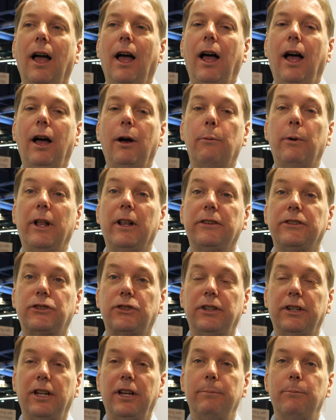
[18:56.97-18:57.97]
Well,
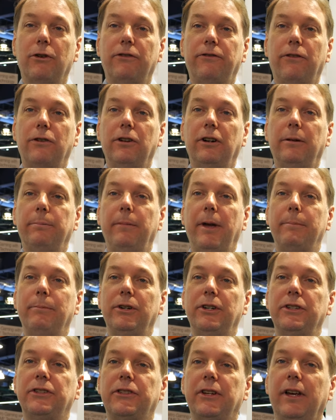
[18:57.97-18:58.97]
certainly more forum
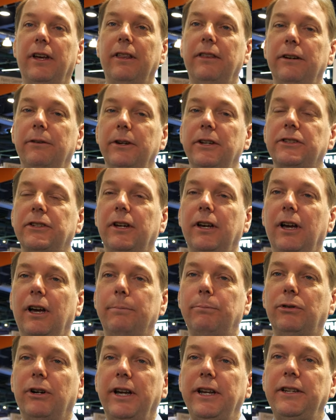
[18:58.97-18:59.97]
members, there is
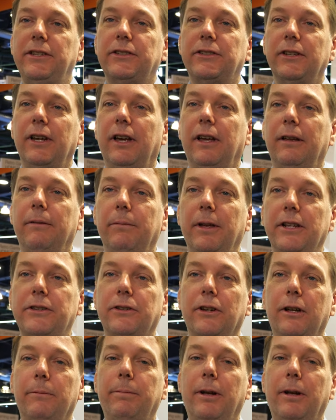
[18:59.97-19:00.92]
a price. That's all